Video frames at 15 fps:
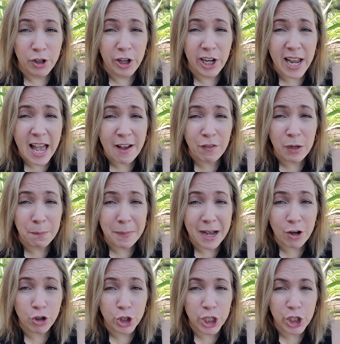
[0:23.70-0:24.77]
having
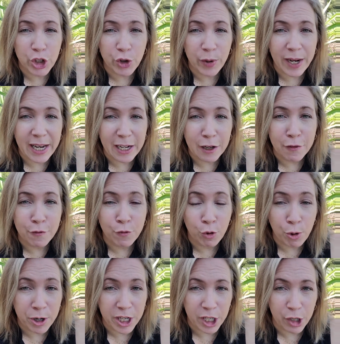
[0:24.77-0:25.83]
boundaries created
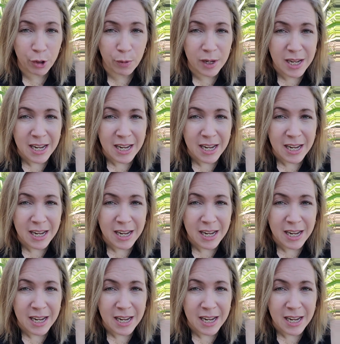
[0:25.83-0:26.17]
for you,